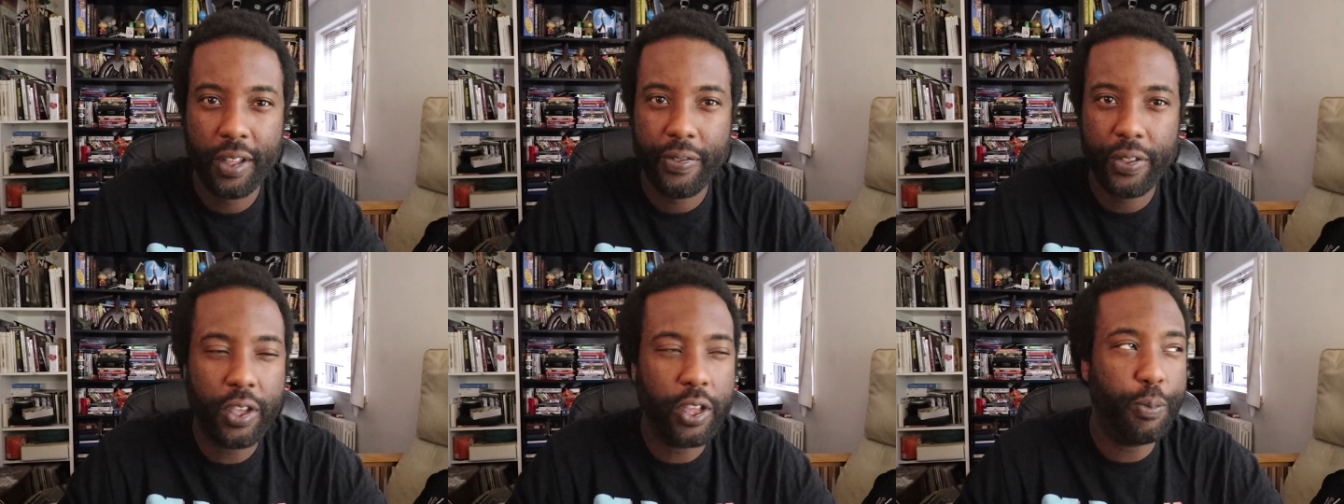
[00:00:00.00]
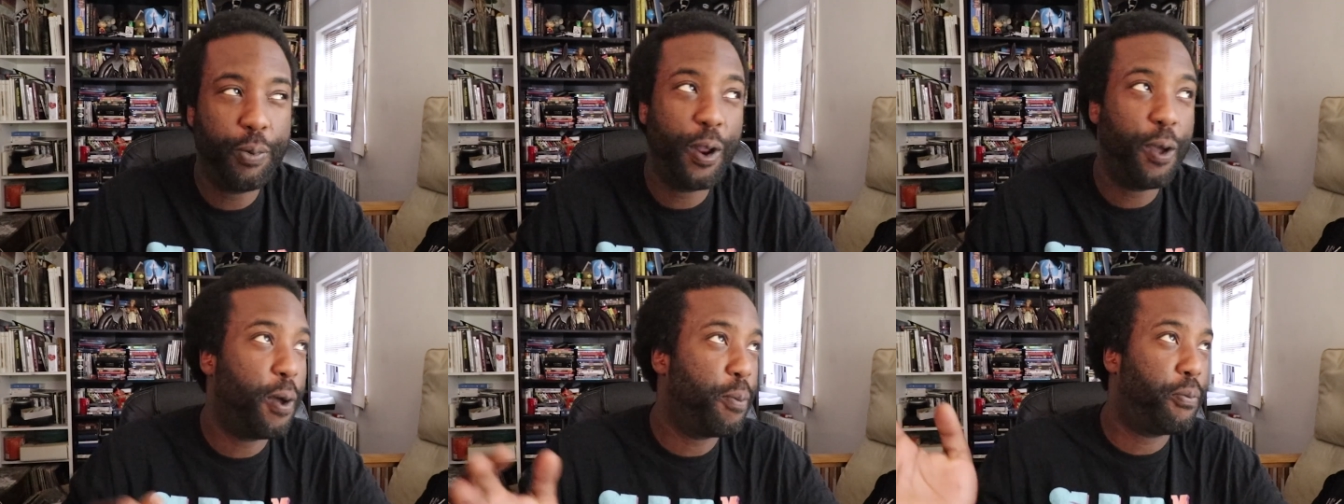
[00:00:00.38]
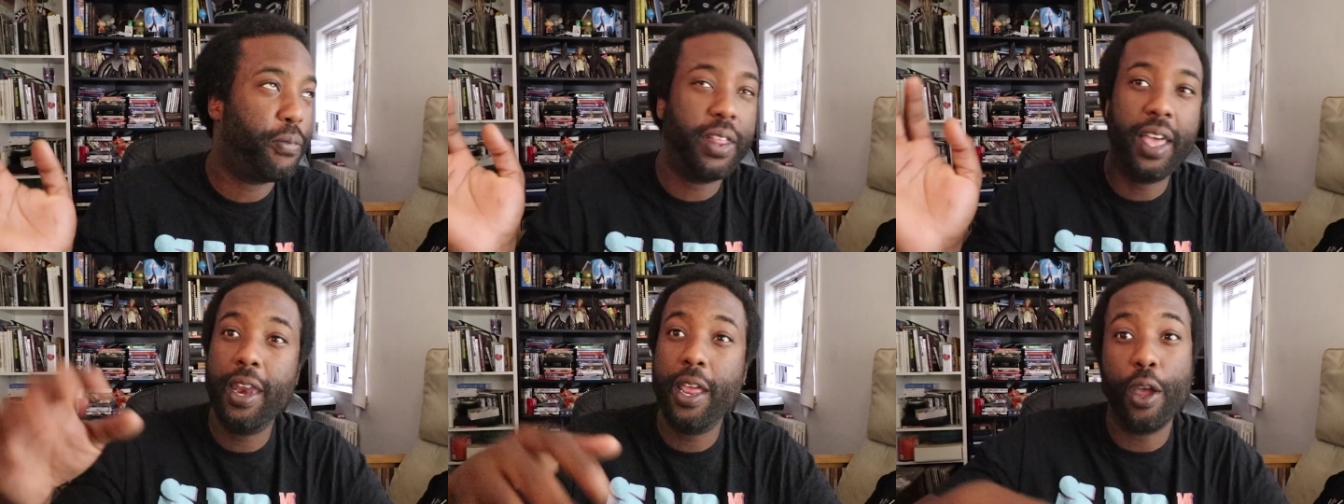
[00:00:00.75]
You could have put out
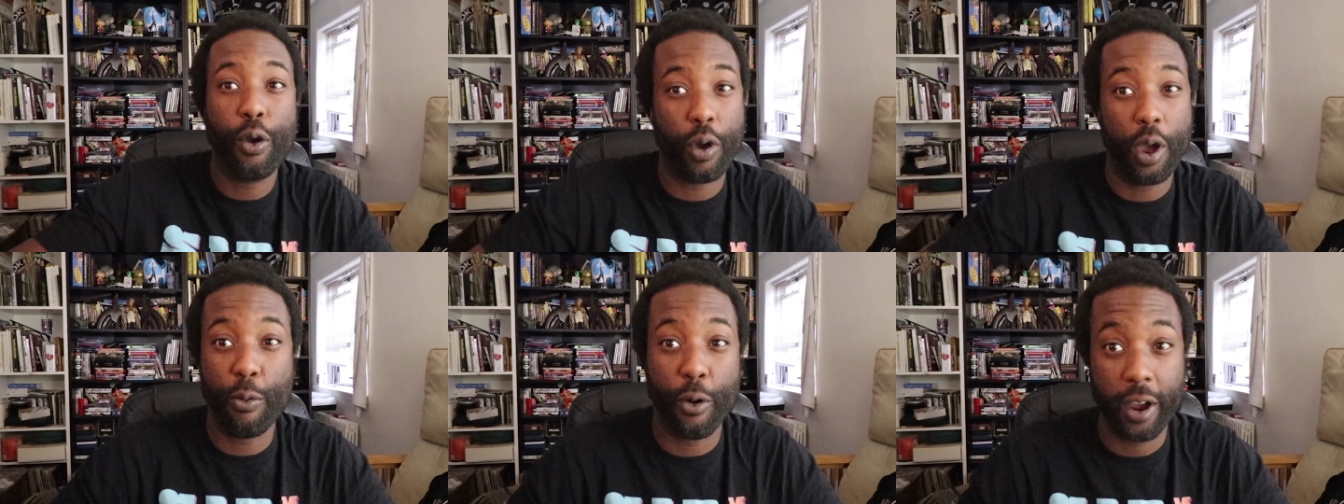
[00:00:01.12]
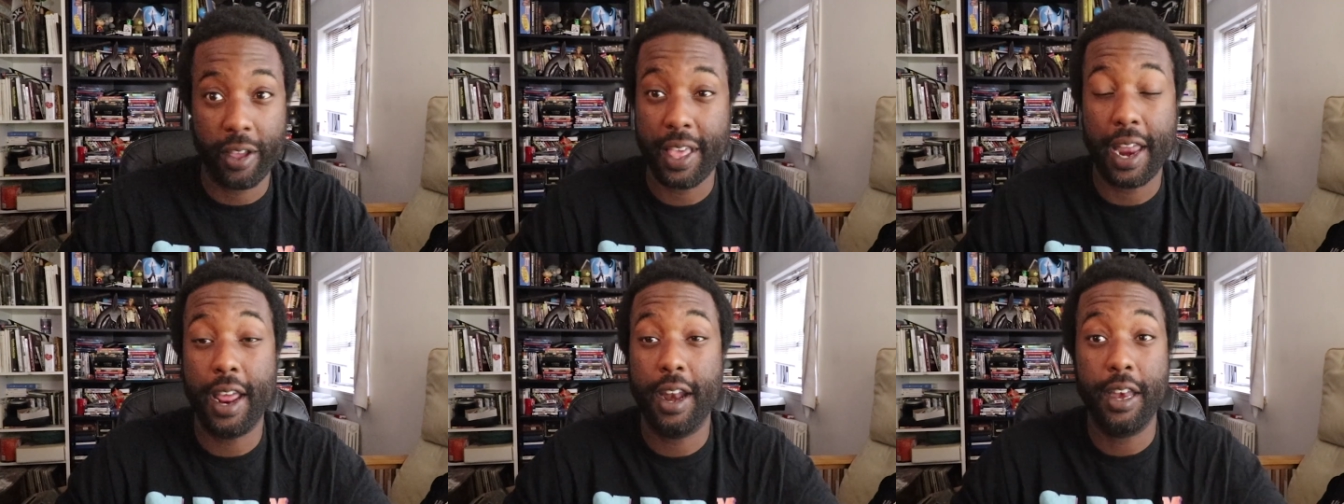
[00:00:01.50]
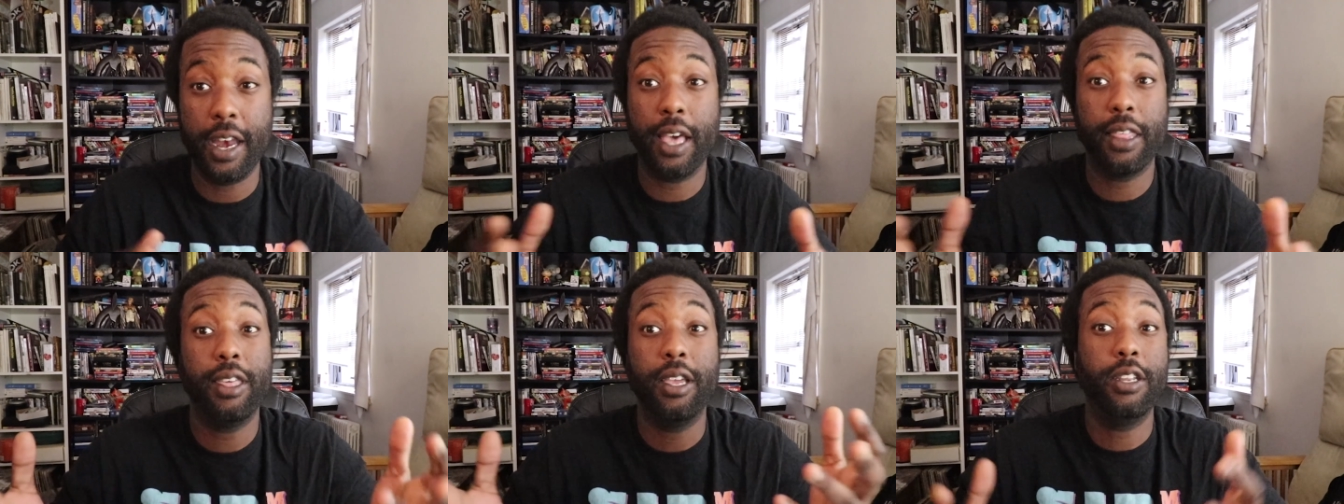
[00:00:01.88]
plenty of great work that had
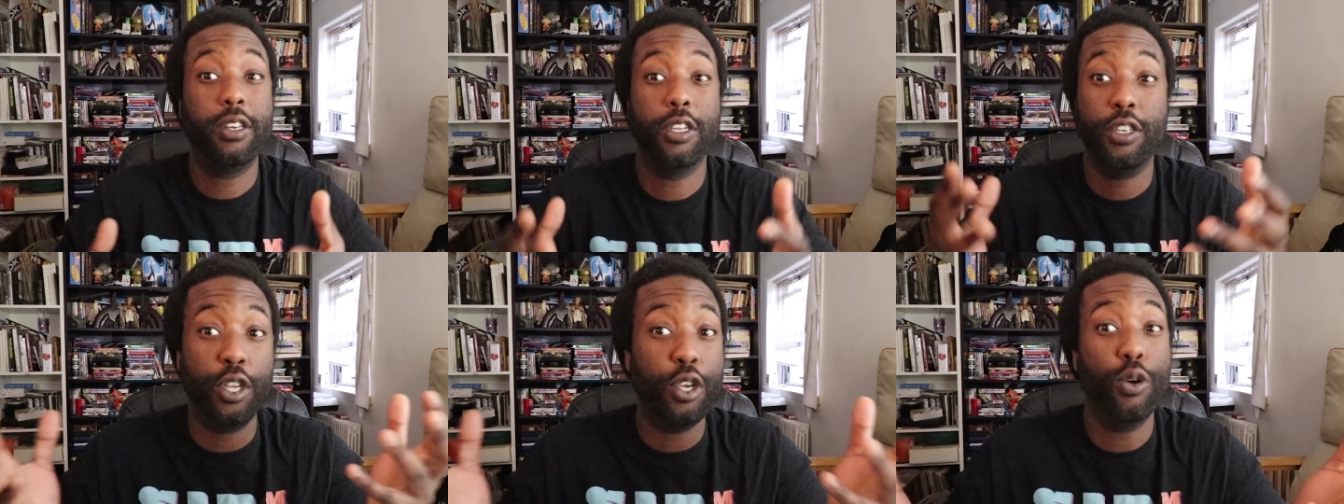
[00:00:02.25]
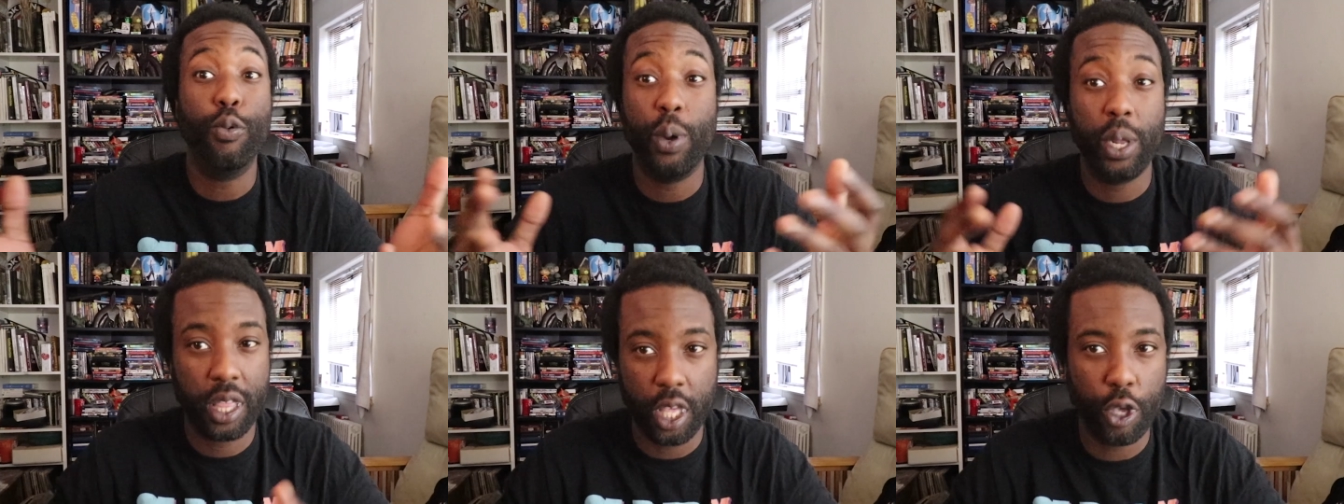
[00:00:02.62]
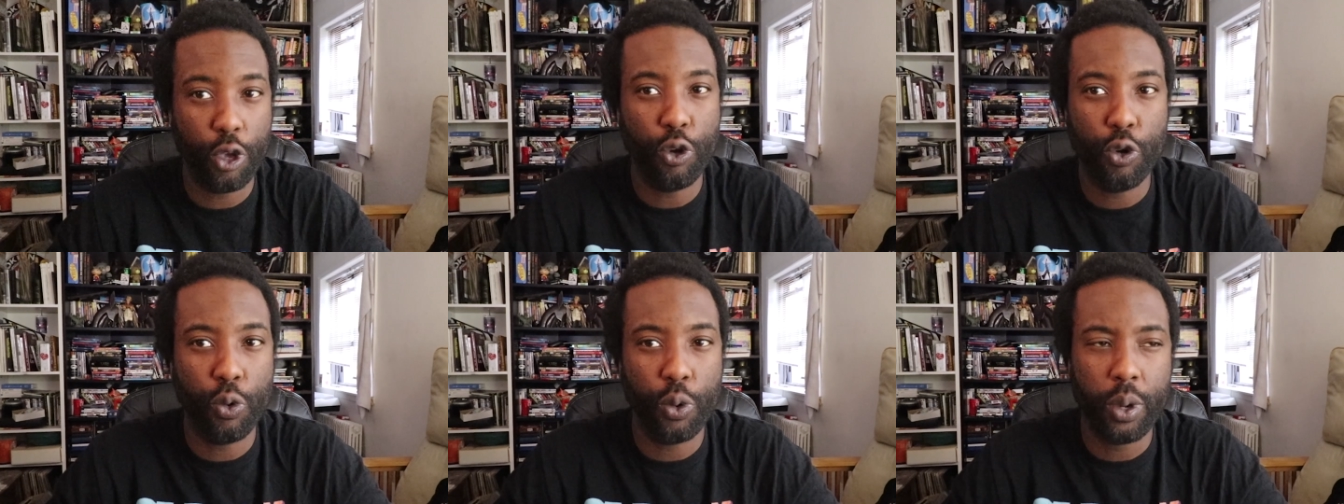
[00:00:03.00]
nothing to do with
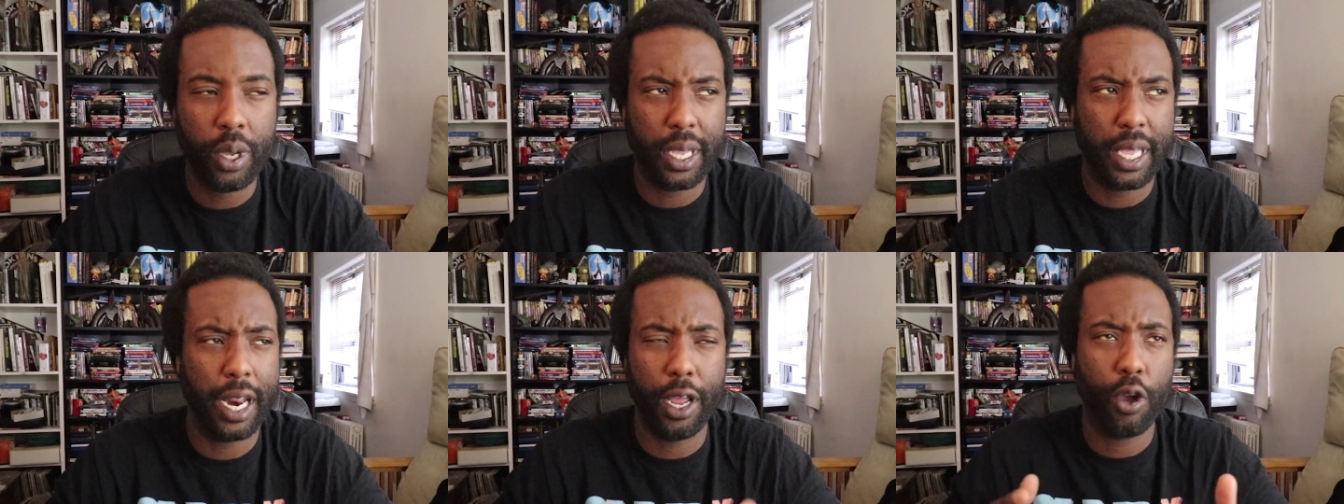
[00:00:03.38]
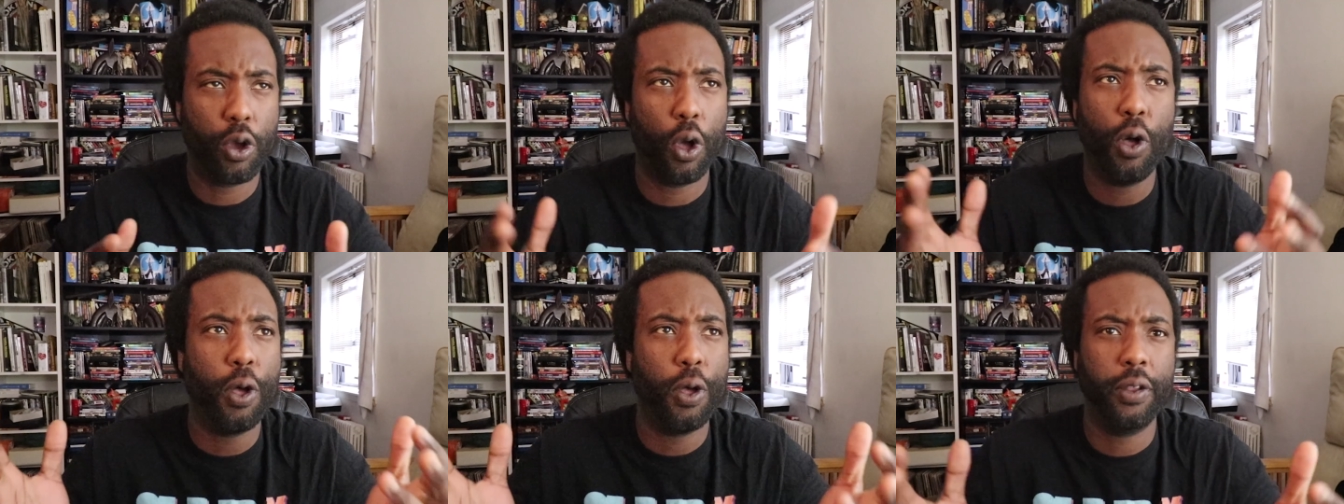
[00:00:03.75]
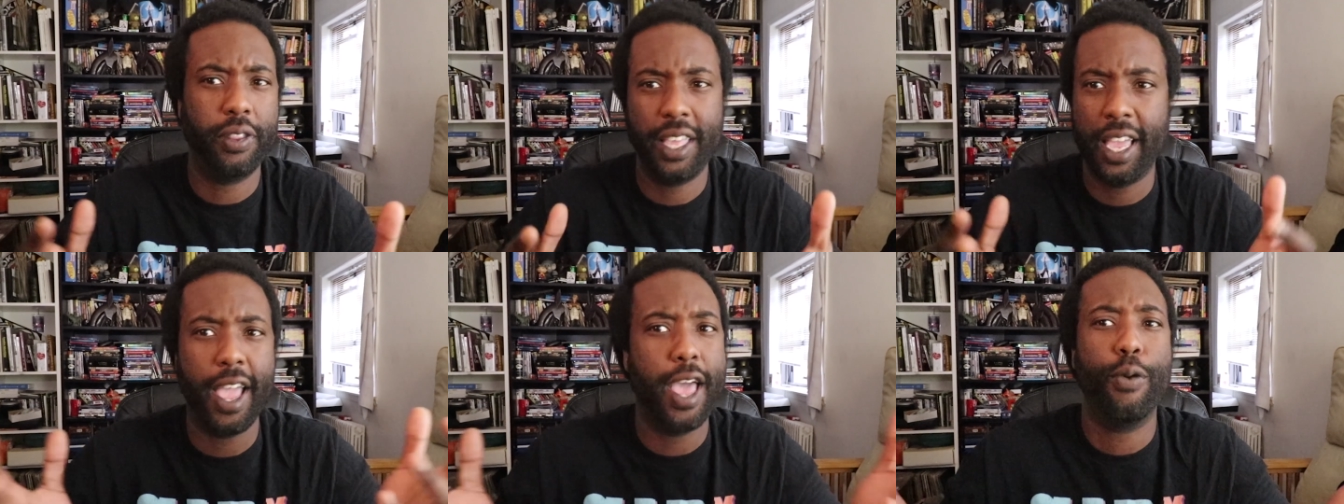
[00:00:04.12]
you getting
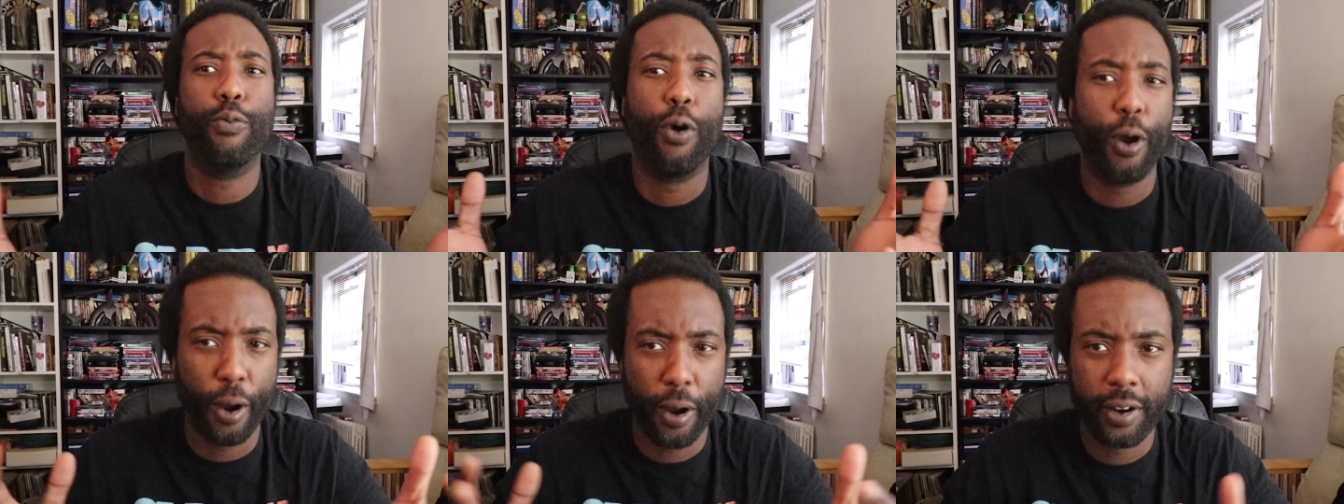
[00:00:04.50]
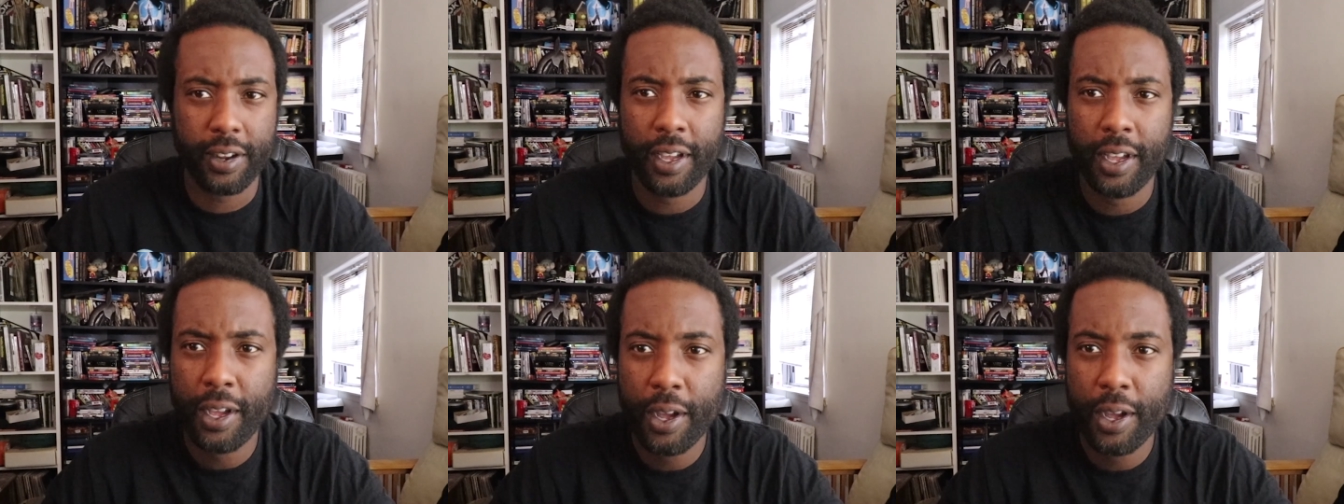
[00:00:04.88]
called the N-word